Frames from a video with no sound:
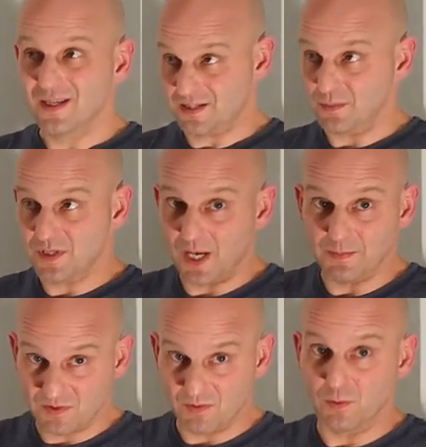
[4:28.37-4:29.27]

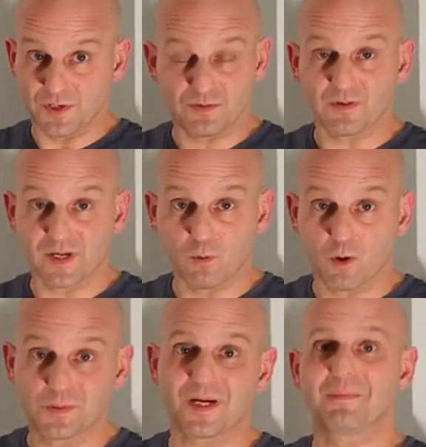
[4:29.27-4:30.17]
Sometimes if the wood is very
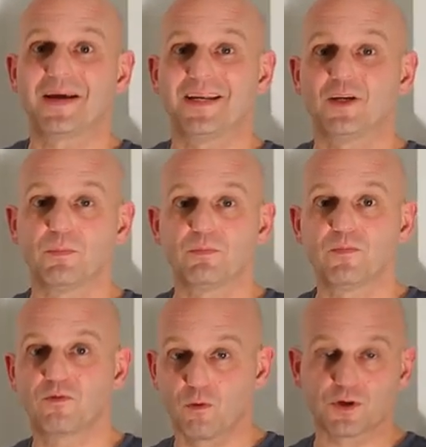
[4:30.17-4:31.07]
warped, I might need to
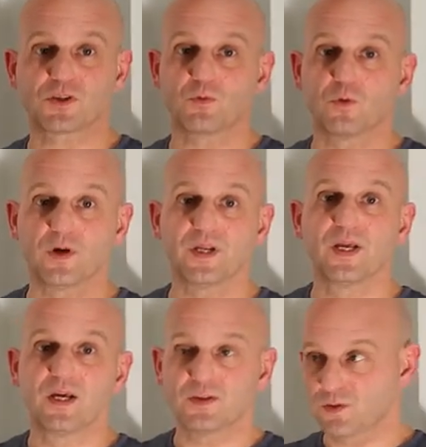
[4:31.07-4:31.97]
force the wood
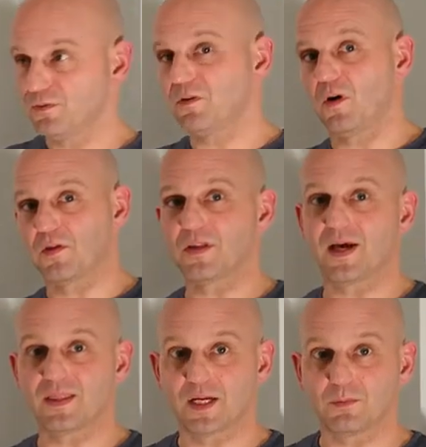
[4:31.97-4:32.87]
to follow the
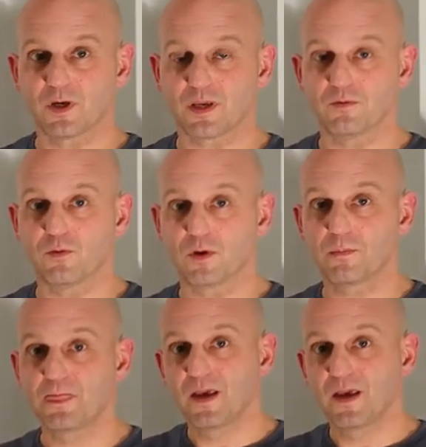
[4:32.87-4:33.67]
line that I'm looking for.